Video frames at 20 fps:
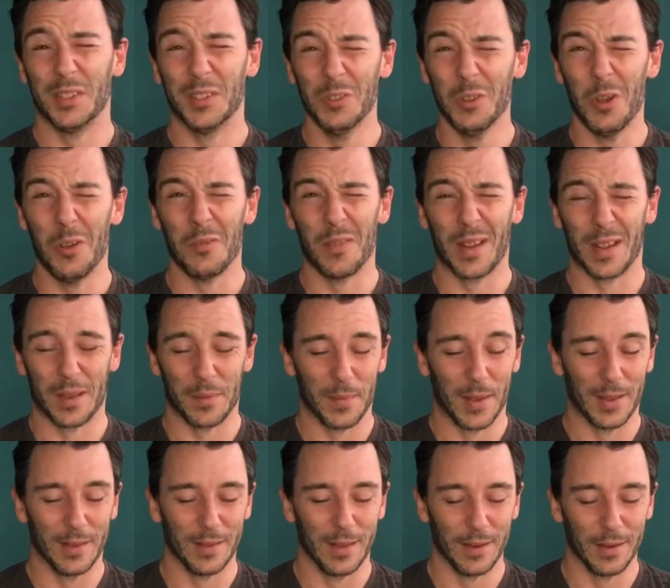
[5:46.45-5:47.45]
not
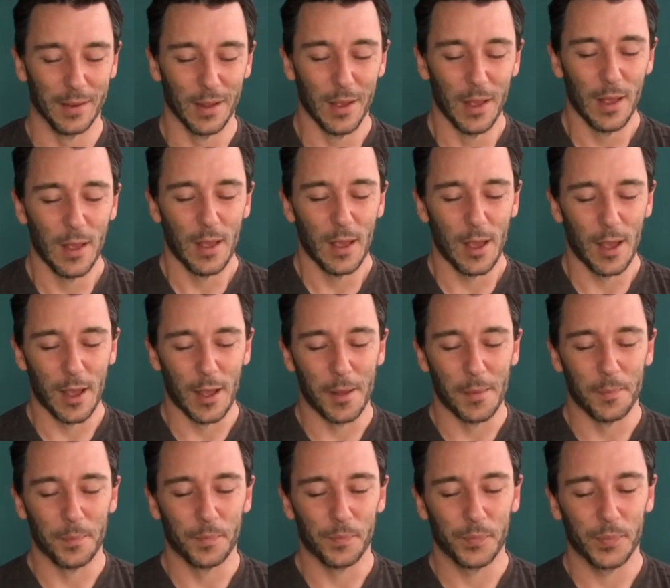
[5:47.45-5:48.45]
recommended,
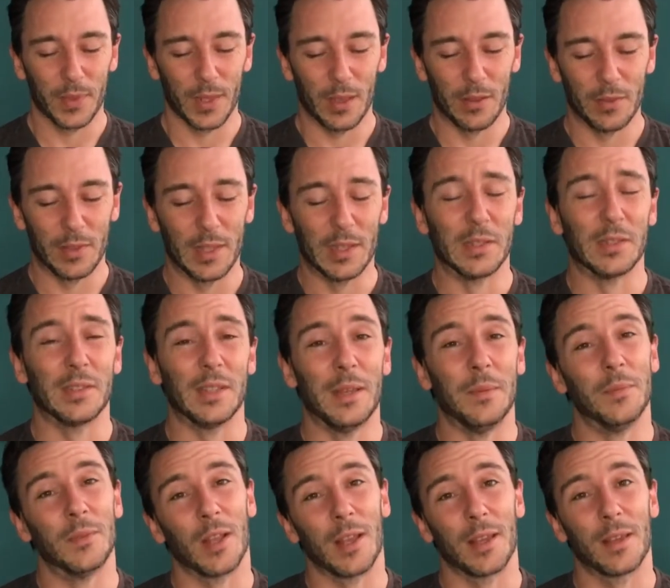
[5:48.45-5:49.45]
this
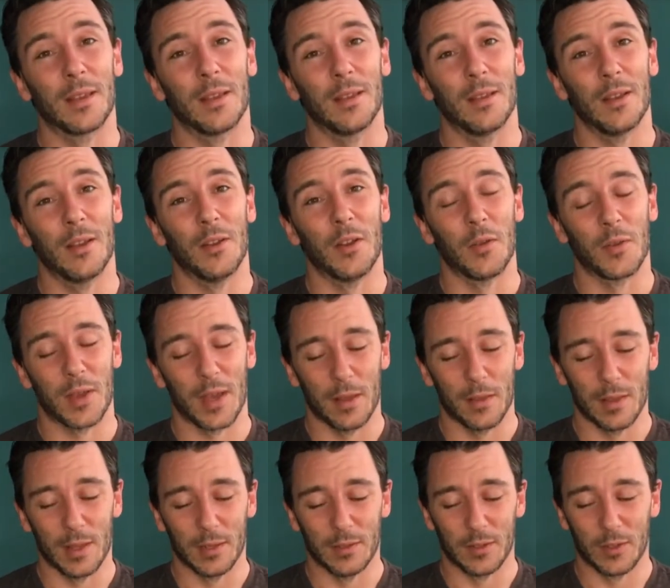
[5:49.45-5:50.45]
seemed like an okay
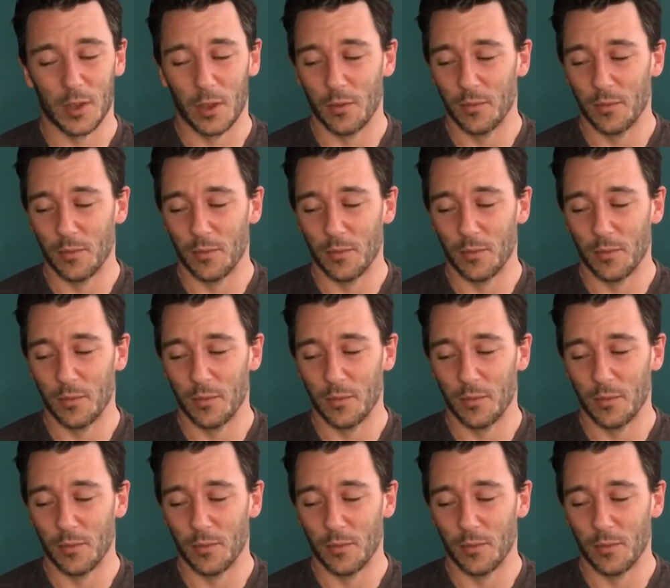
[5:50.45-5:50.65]
thing to go